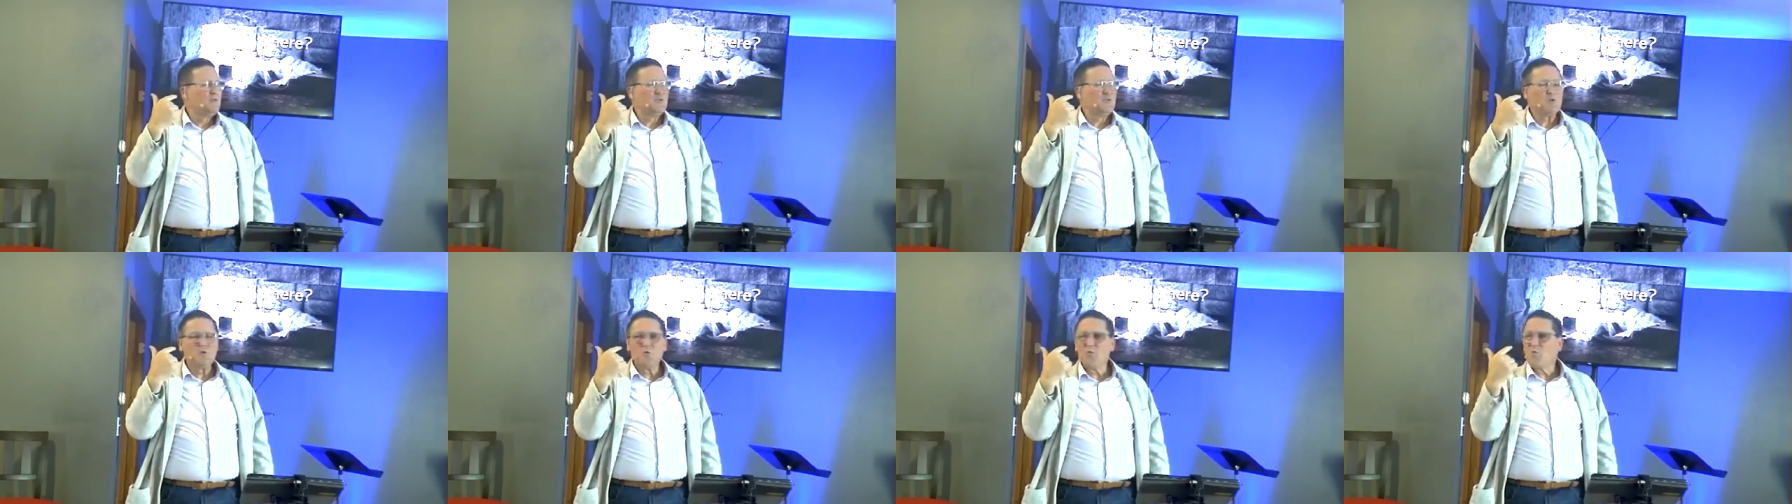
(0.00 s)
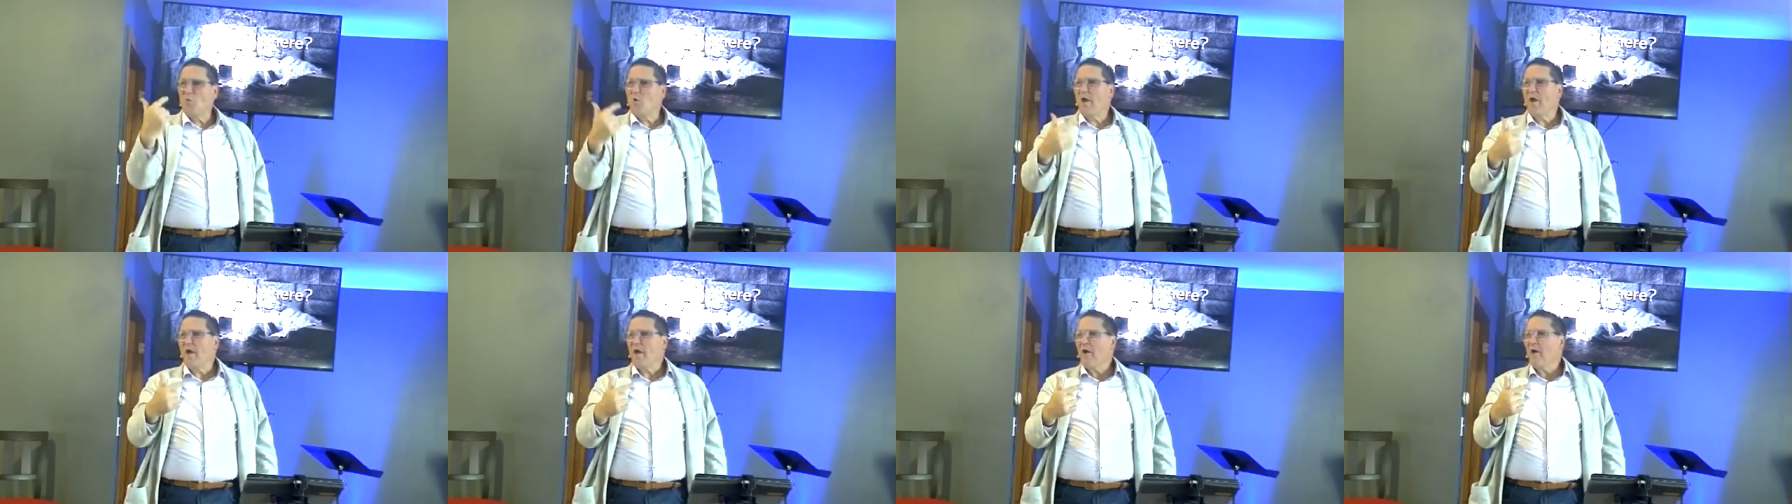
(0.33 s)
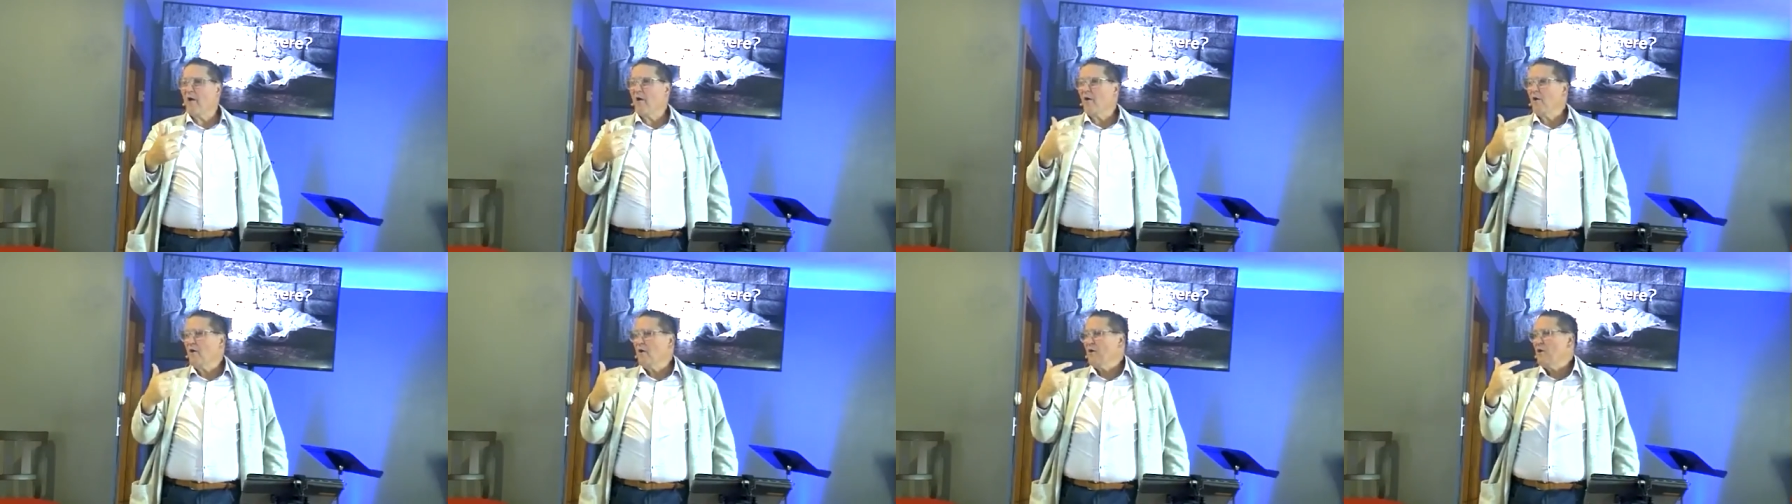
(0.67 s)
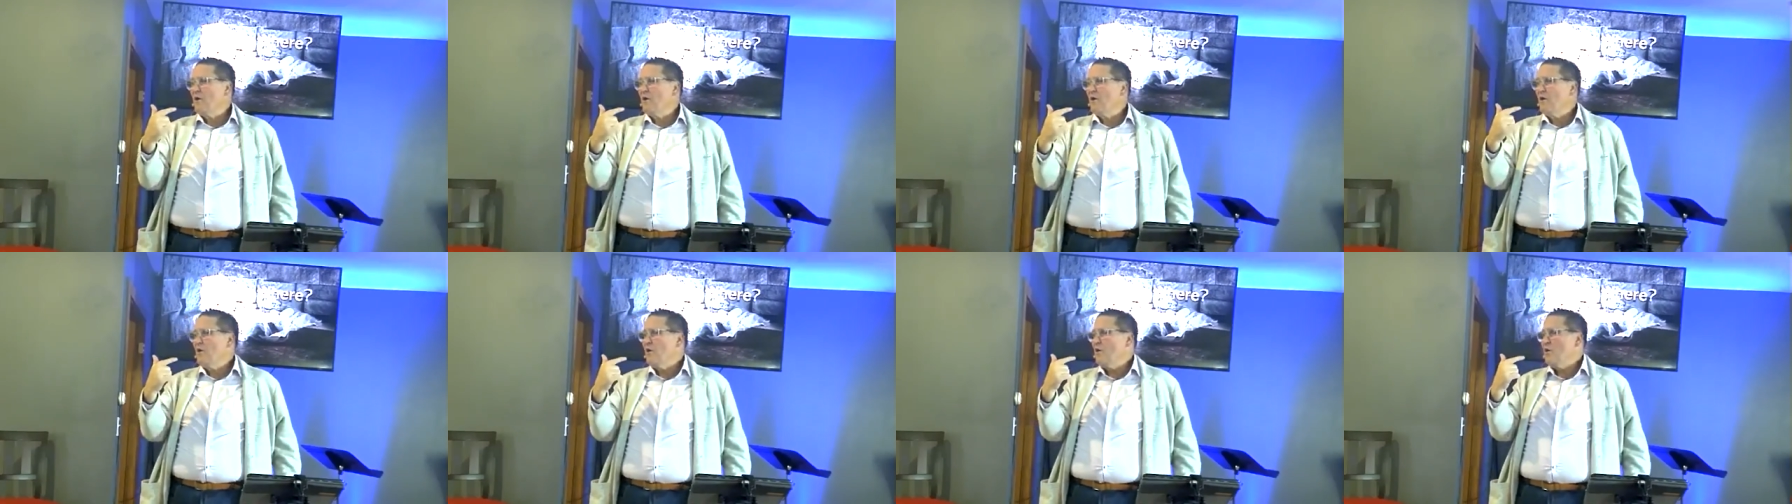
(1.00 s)
to
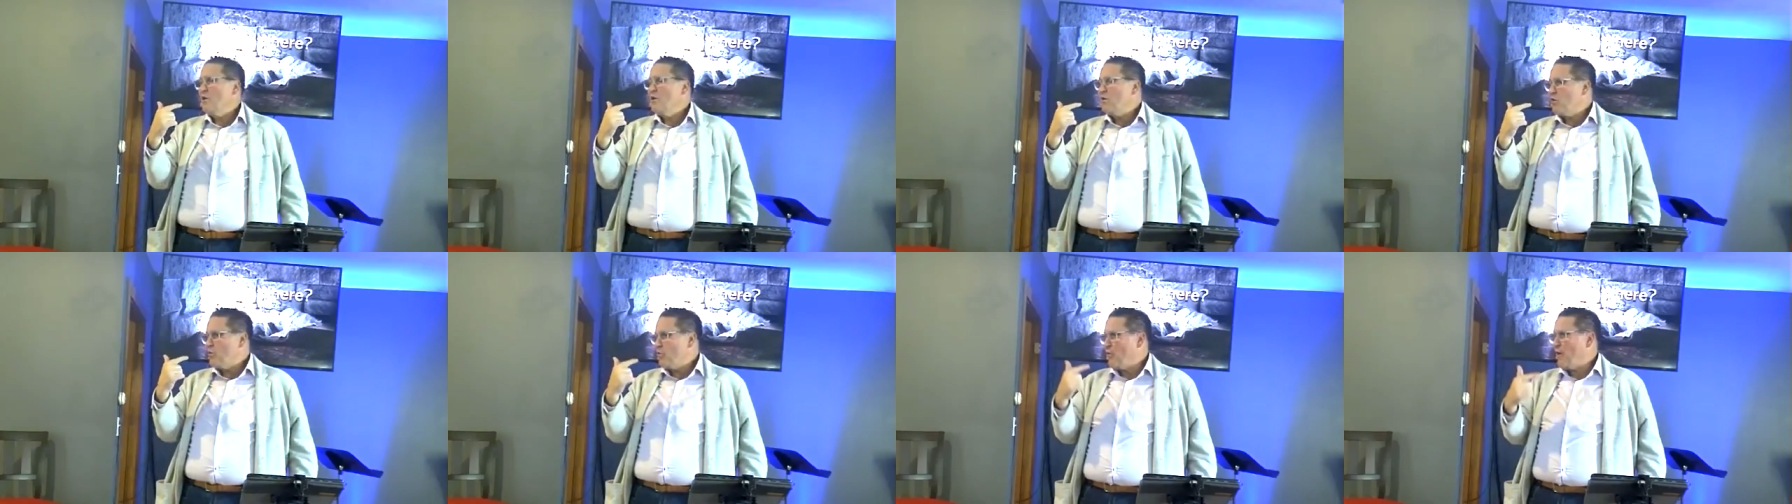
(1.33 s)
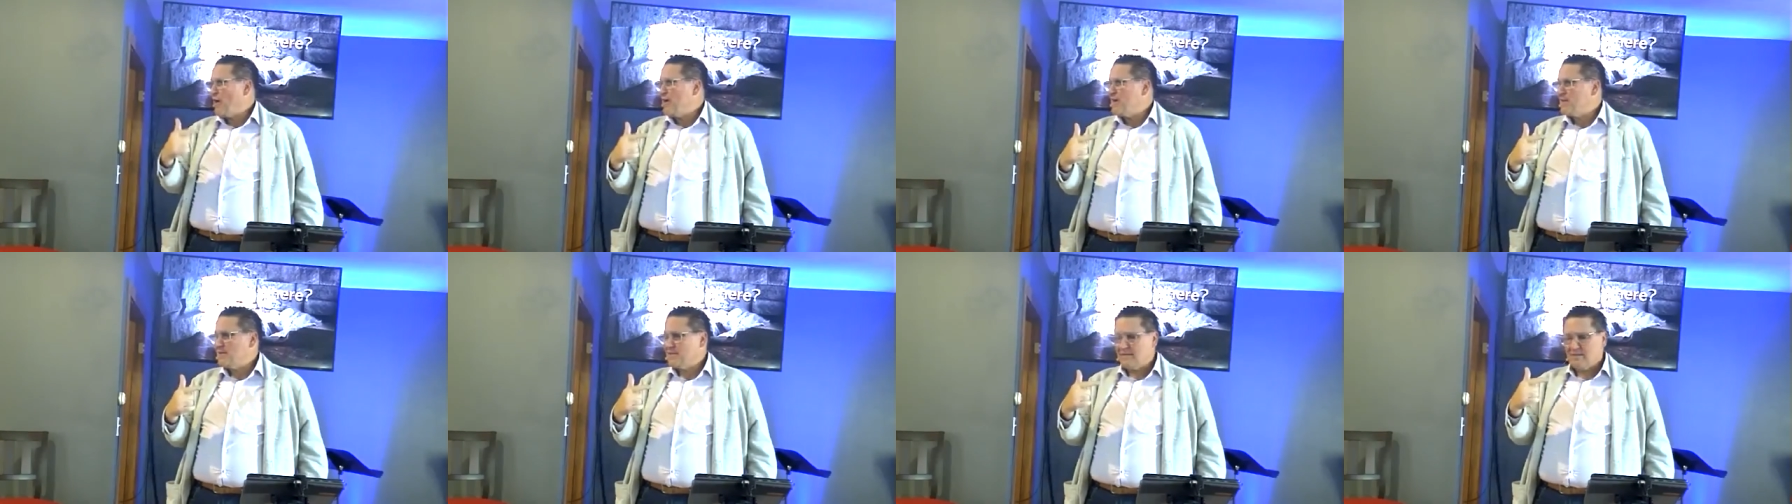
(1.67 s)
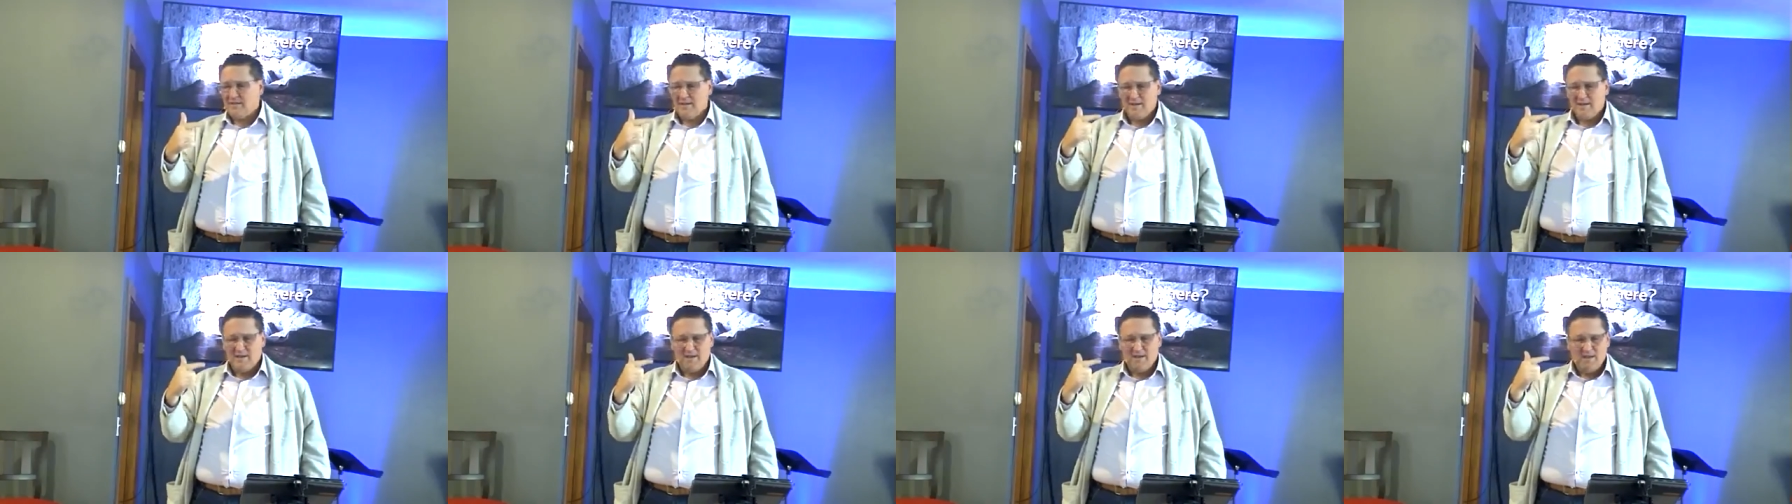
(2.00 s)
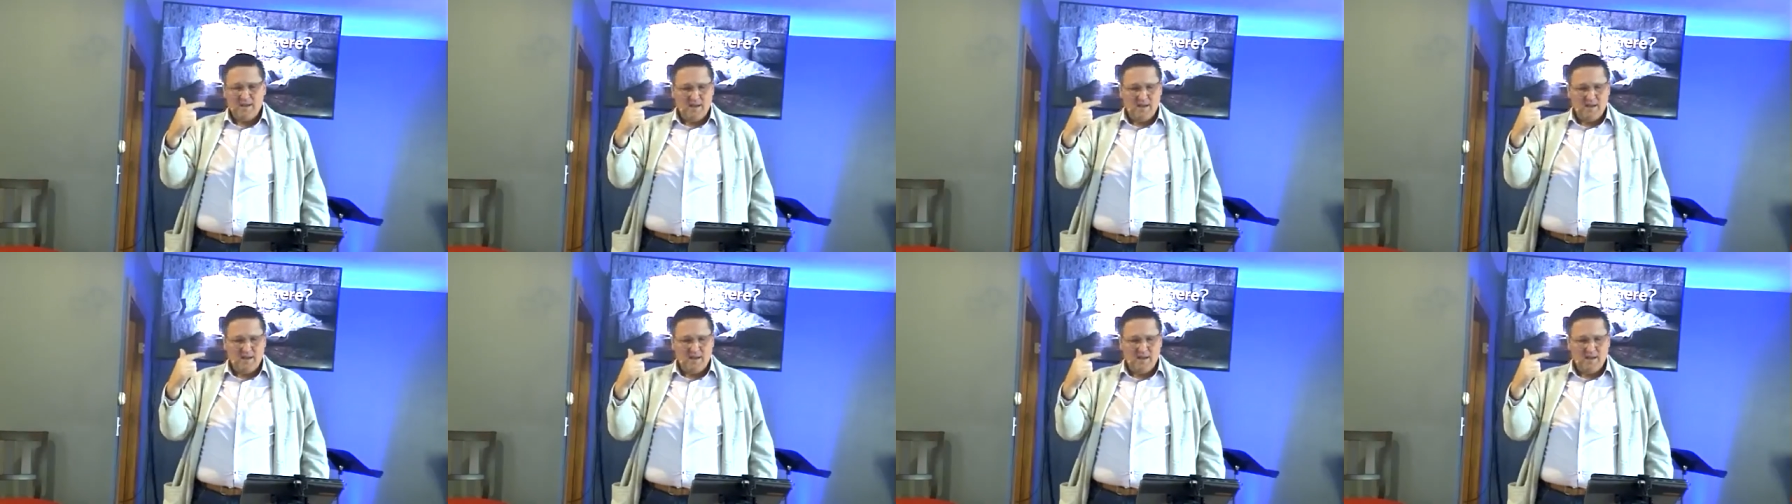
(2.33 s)
where Christ